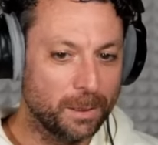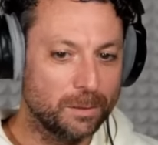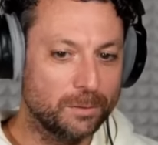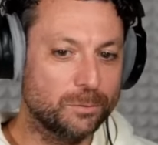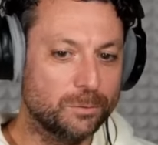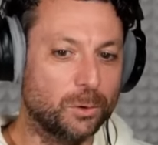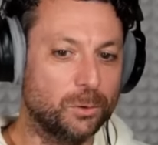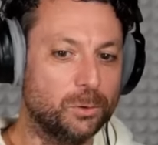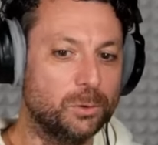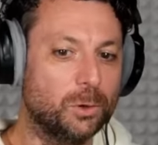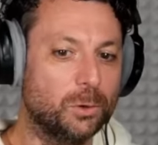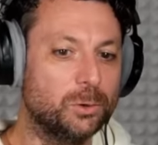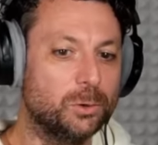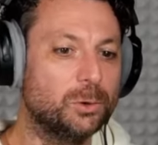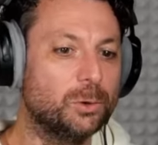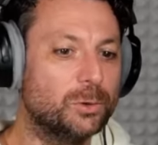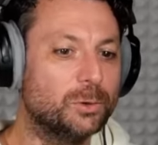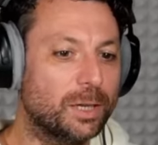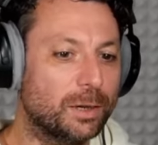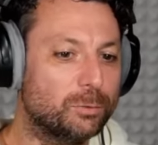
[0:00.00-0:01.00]
so you
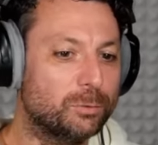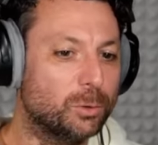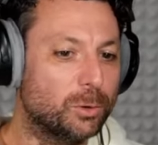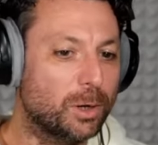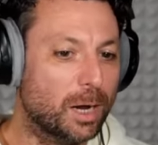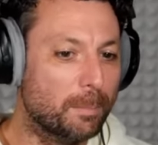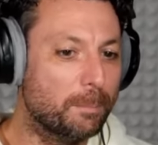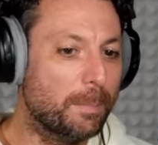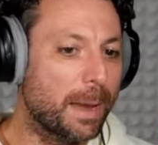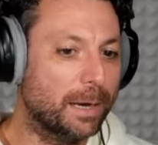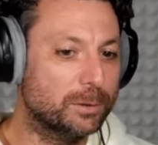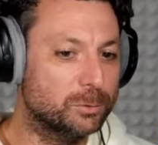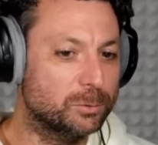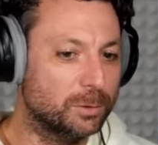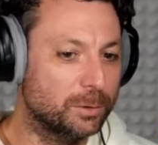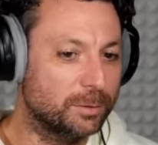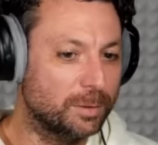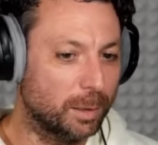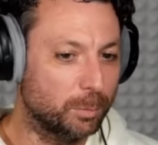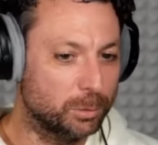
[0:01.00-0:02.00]
don't have to come back to
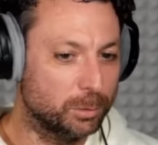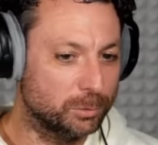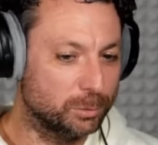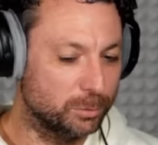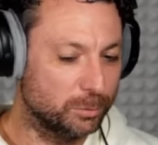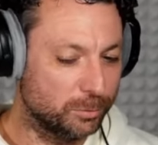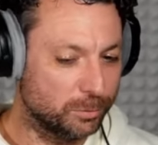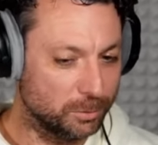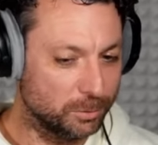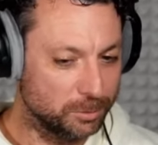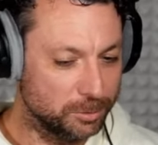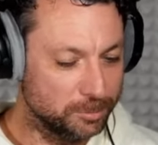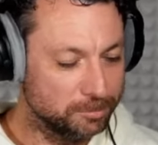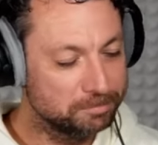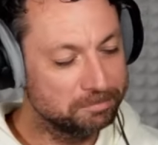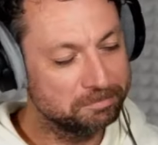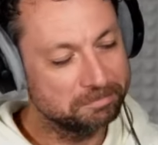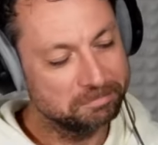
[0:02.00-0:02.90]
the table too soon,